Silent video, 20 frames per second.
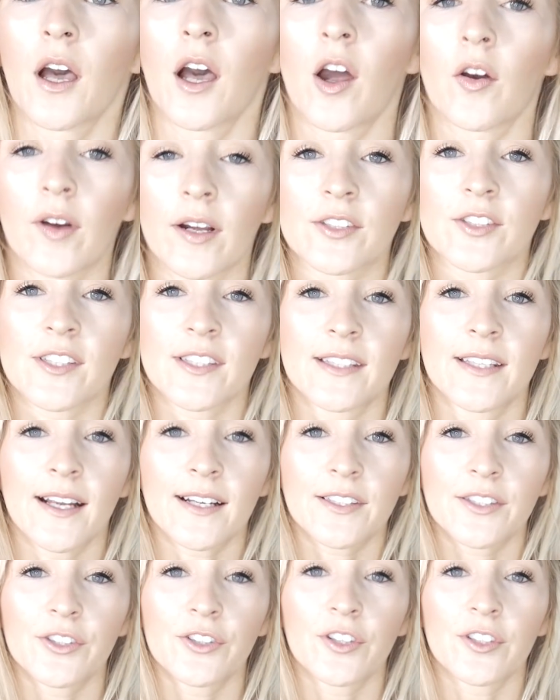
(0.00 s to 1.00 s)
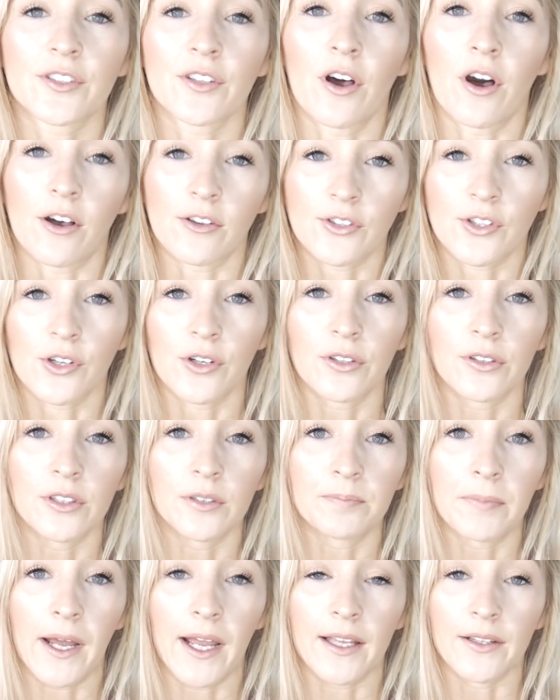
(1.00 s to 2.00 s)
All right, so this next suit is also
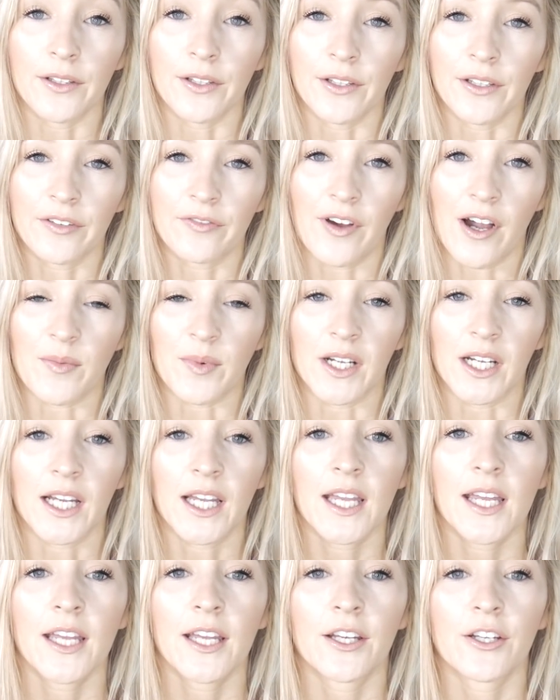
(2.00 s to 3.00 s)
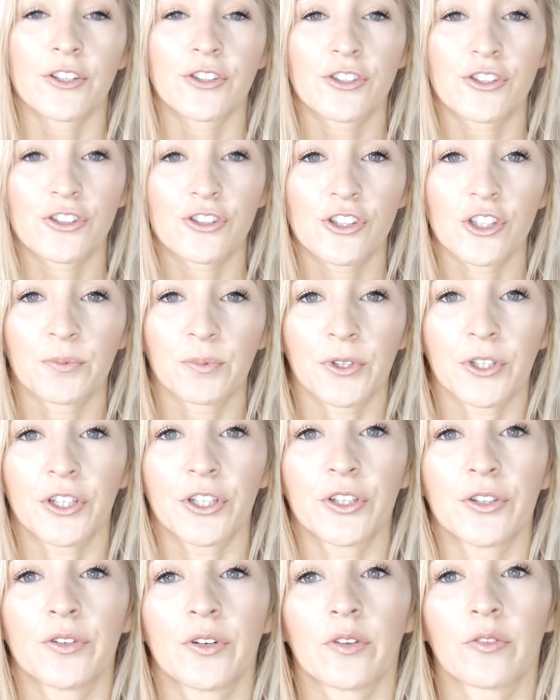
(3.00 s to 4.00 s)
by Luli Fama. Super
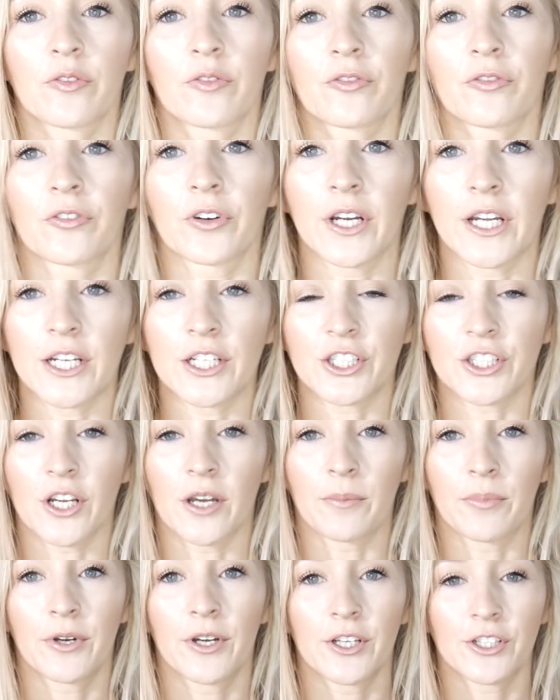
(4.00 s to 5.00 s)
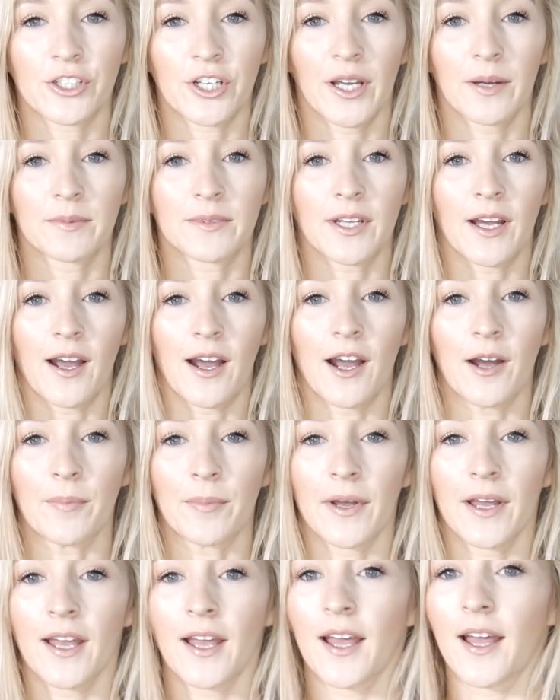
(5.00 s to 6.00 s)
cute fringe push-up
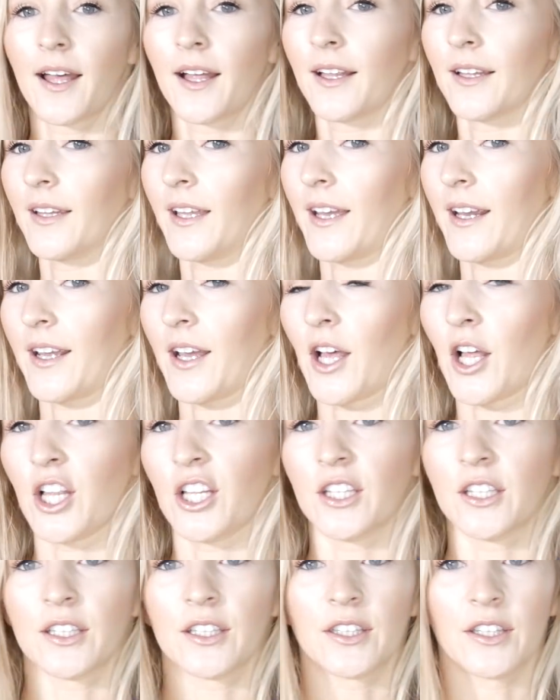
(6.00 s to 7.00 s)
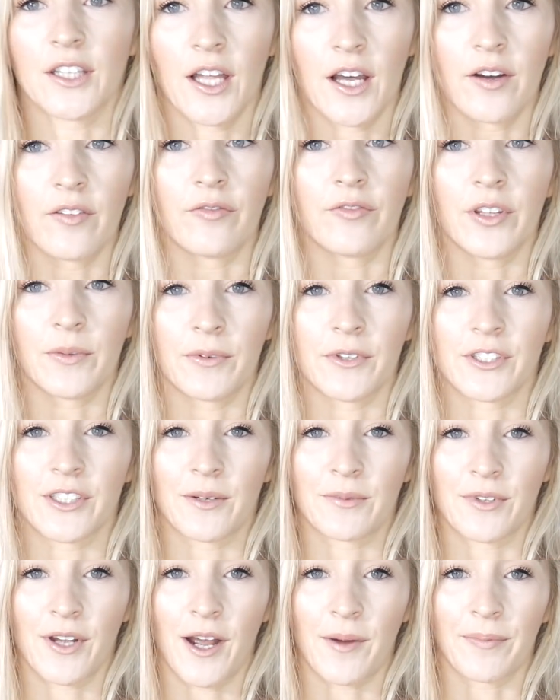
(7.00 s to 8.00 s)
top. Like, love the
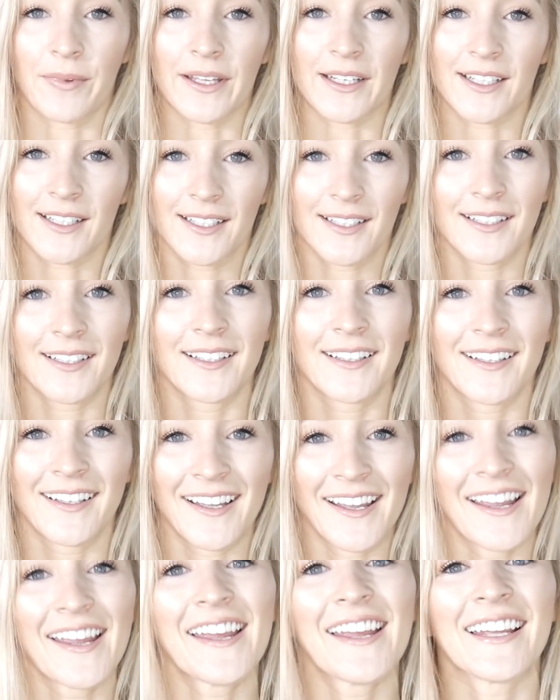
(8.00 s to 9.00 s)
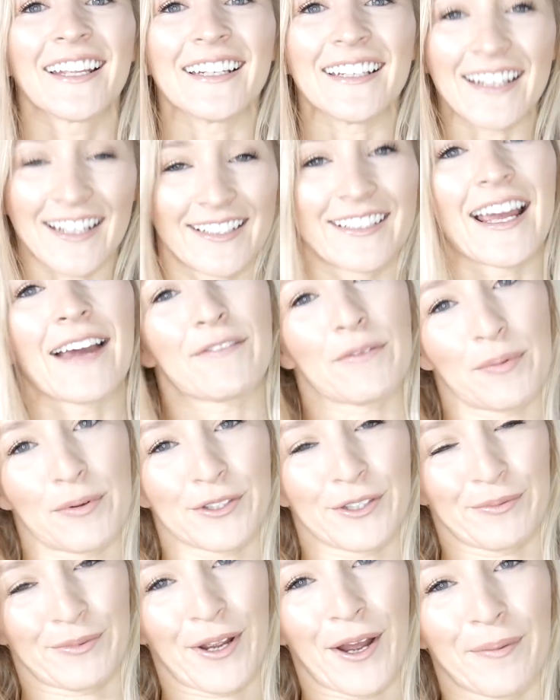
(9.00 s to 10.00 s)
push-up top. Like, you need to have a
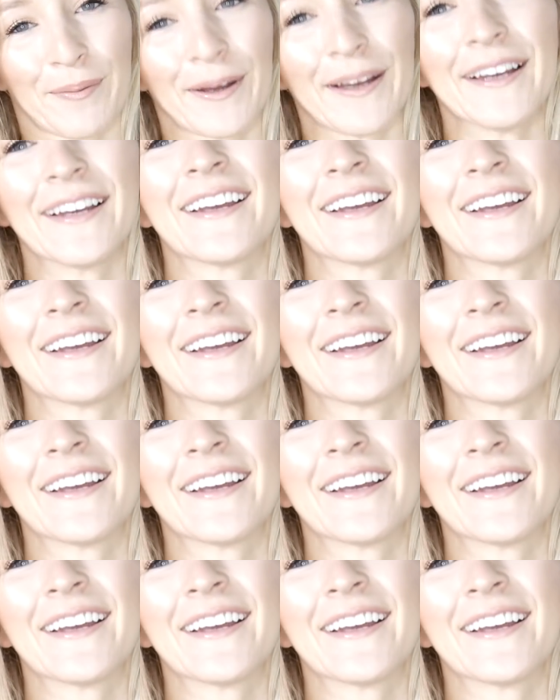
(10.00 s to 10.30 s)
push-up top.